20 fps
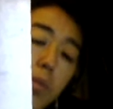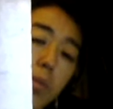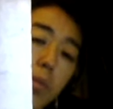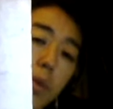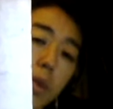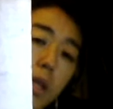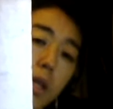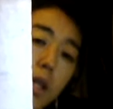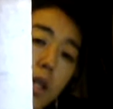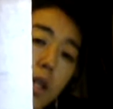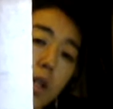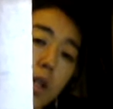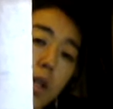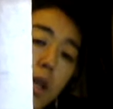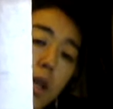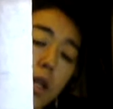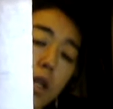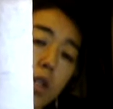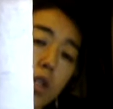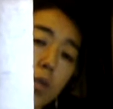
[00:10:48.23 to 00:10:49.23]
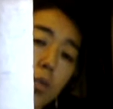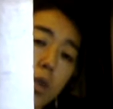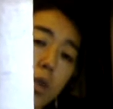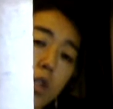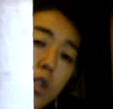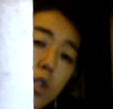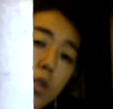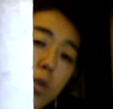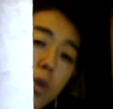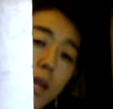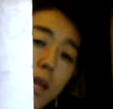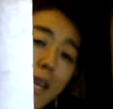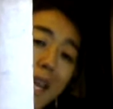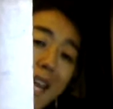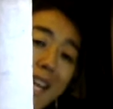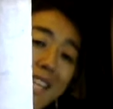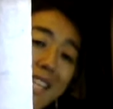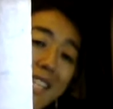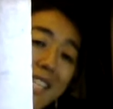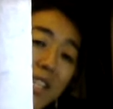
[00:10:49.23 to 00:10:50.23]
but English words do not
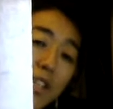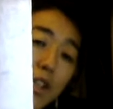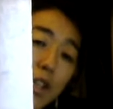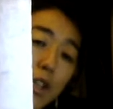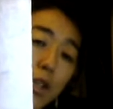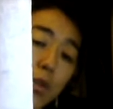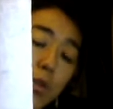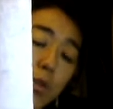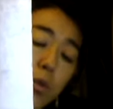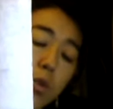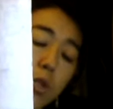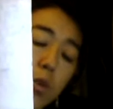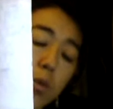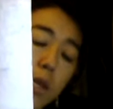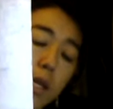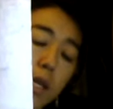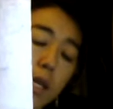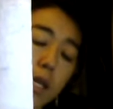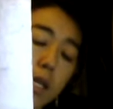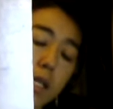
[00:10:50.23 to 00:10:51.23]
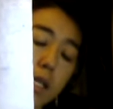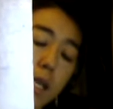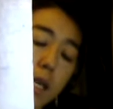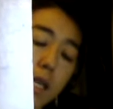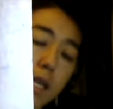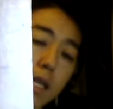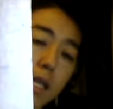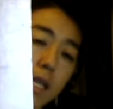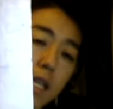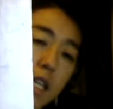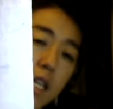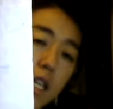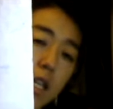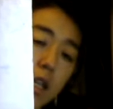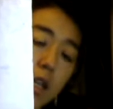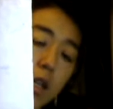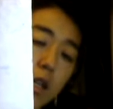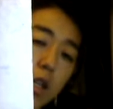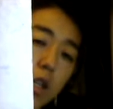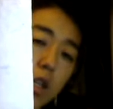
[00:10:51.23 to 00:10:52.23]
end in U, so we need a silent
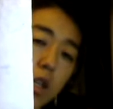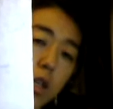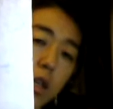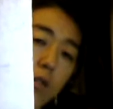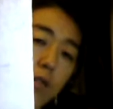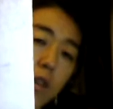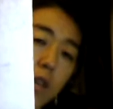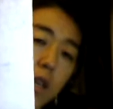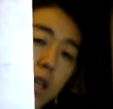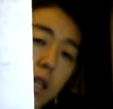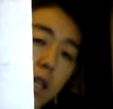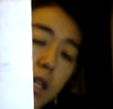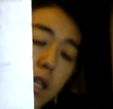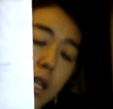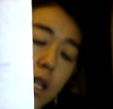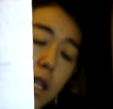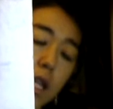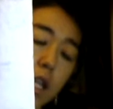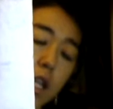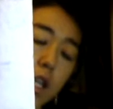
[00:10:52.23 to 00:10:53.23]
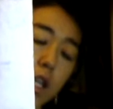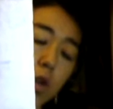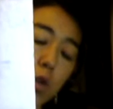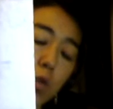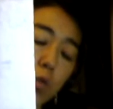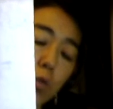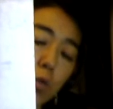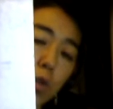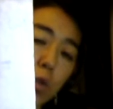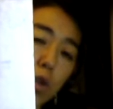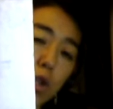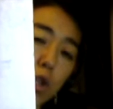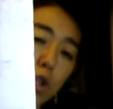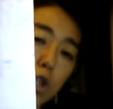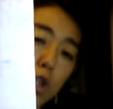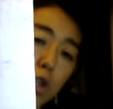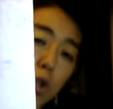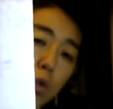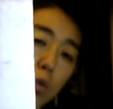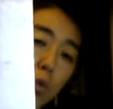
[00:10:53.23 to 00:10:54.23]
E. V-U rule
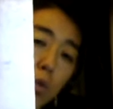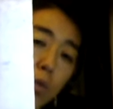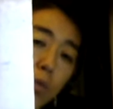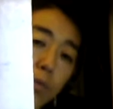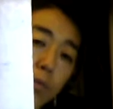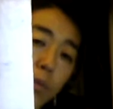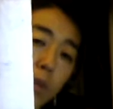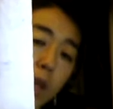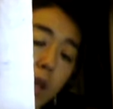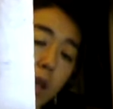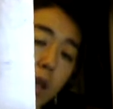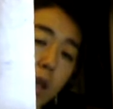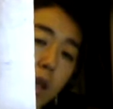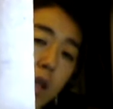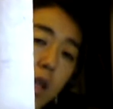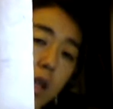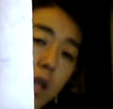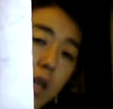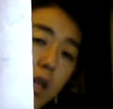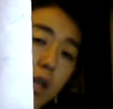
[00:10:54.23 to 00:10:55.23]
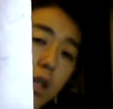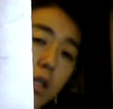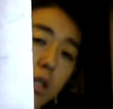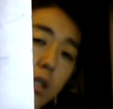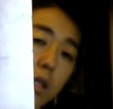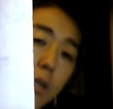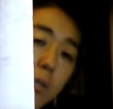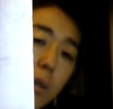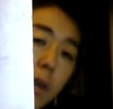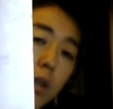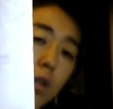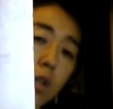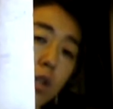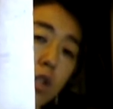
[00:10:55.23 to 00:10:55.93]
2. Spell